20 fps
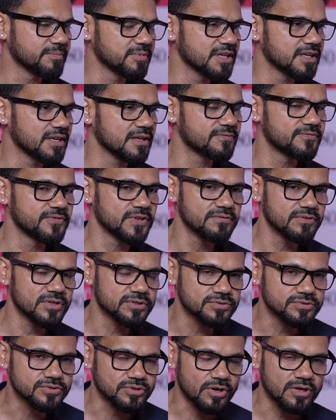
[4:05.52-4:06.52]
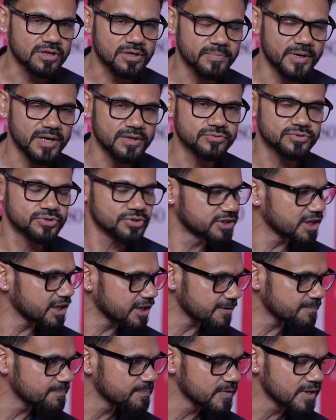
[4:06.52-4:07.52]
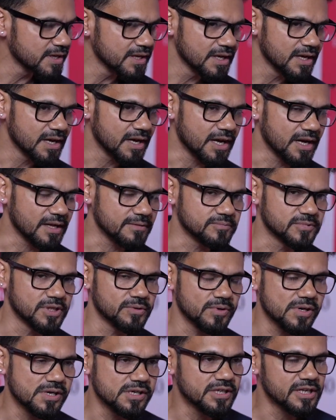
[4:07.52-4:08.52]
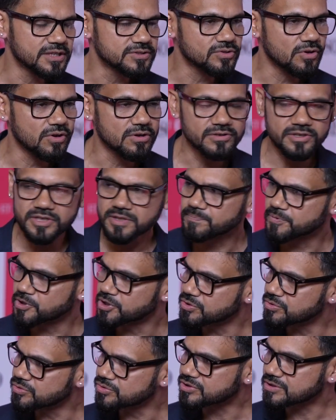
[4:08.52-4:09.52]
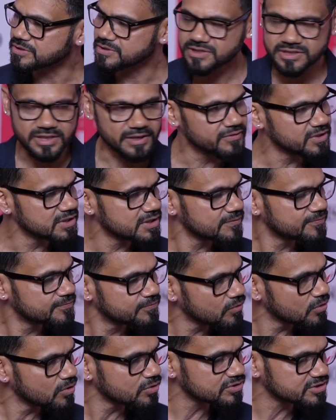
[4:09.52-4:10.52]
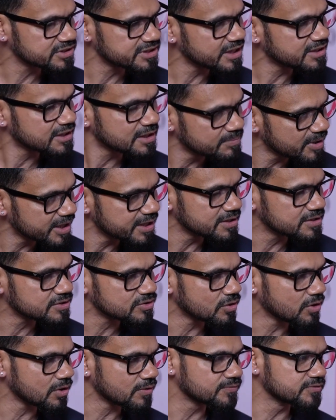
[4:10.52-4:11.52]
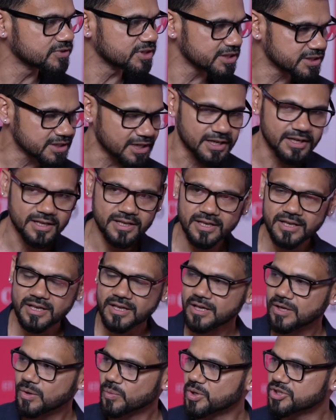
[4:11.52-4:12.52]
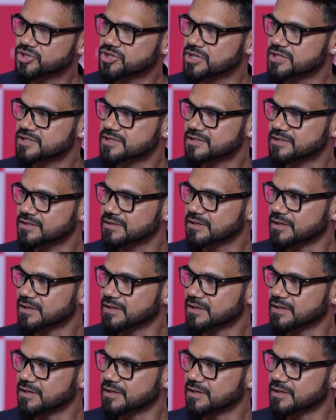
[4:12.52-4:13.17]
mean, if we were to talk about today, the world has already produced 74 zettabytes of data, which is